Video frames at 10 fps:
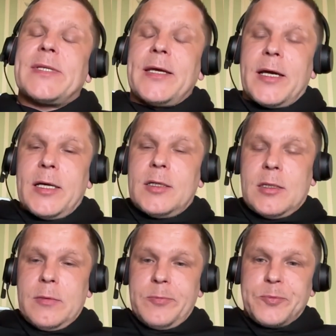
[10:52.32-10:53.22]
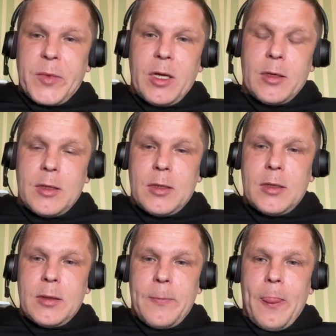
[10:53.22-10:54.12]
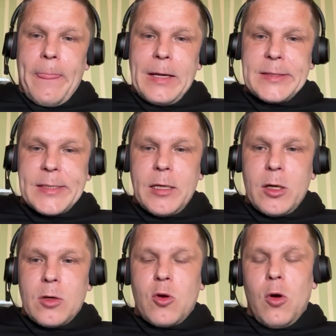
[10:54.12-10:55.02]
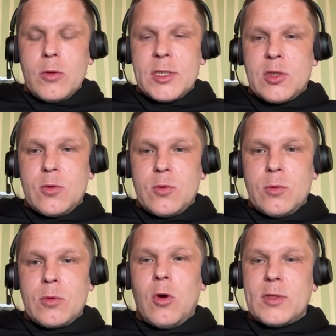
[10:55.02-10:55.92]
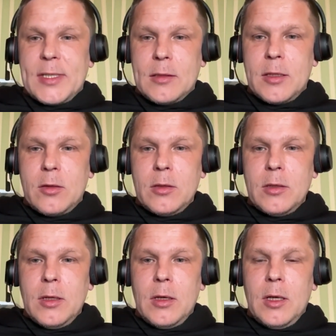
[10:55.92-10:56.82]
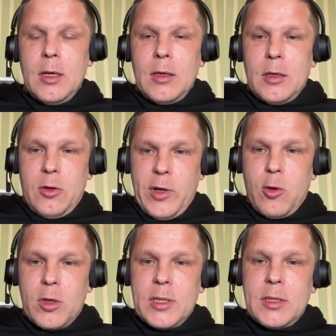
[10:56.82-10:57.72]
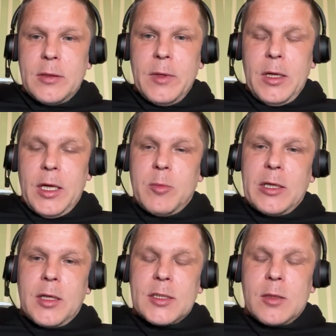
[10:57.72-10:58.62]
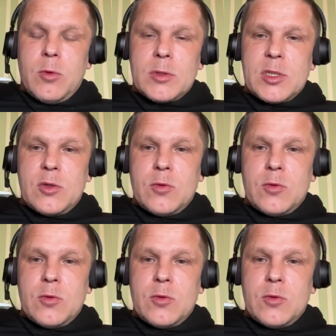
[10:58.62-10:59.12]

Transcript: They had uh, their calls to call center recorded, and my task was